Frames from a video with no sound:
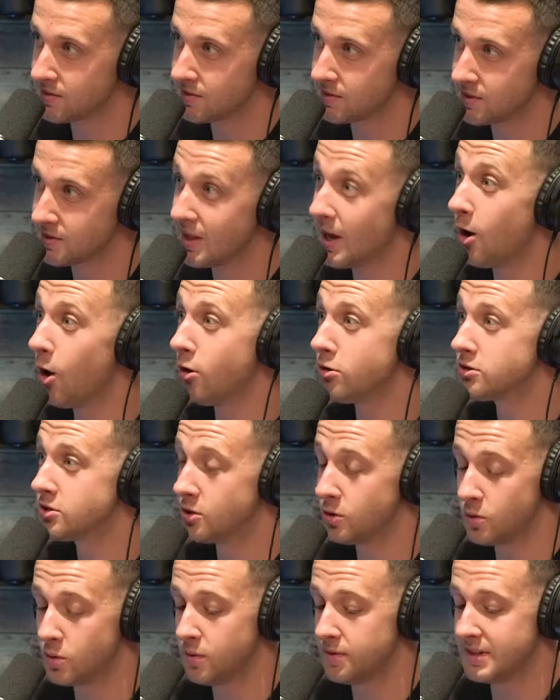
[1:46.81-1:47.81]
They
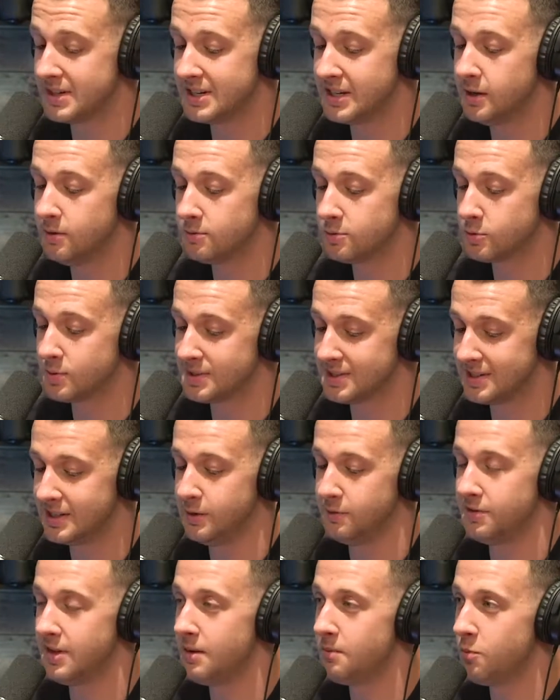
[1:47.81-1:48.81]
also, the teams
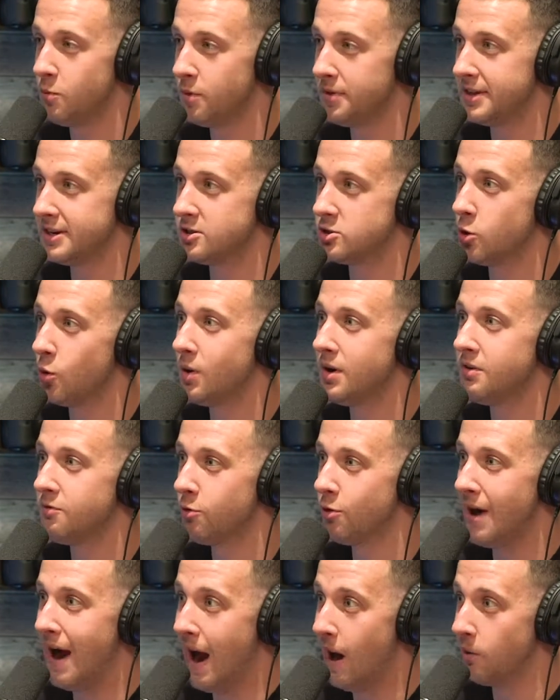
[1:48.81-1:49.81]
receive them within
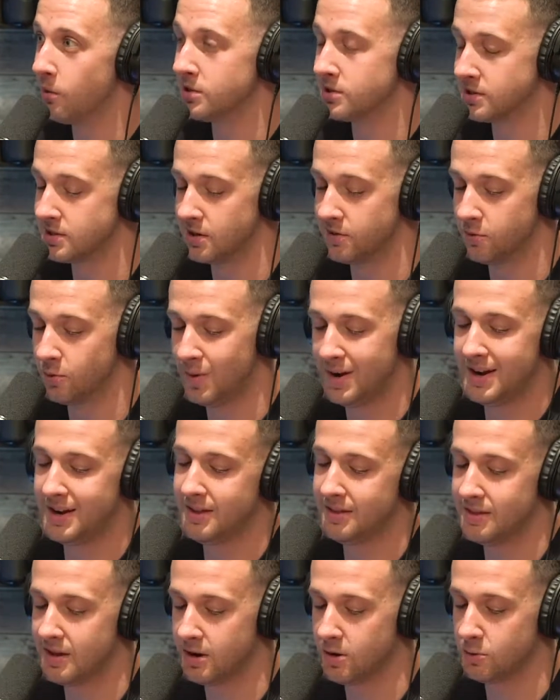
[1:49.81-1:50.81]
twenty-four hours of
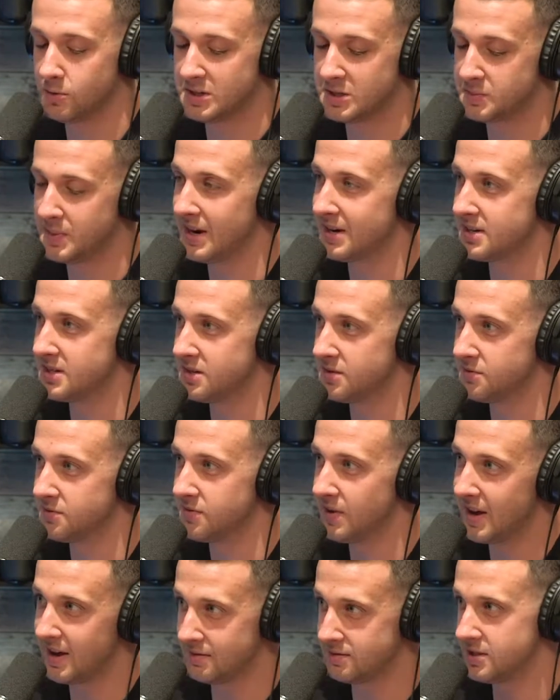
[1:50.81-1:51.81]
winning their
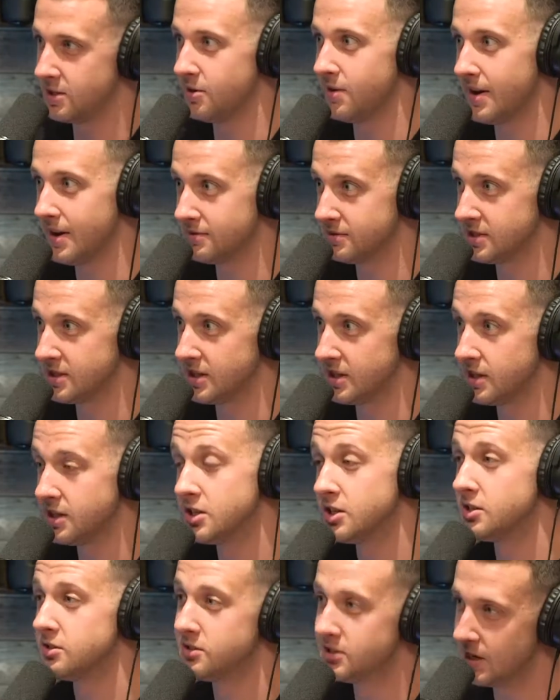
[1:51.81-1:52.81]
respective A F C or N F C
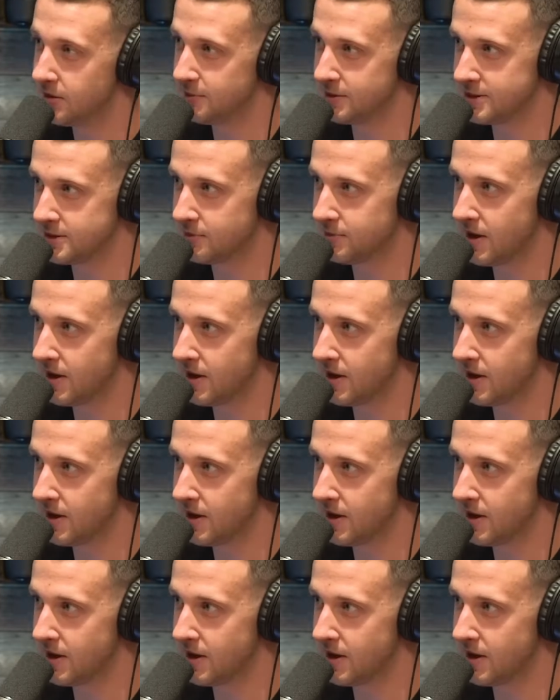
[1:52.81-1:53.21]
championship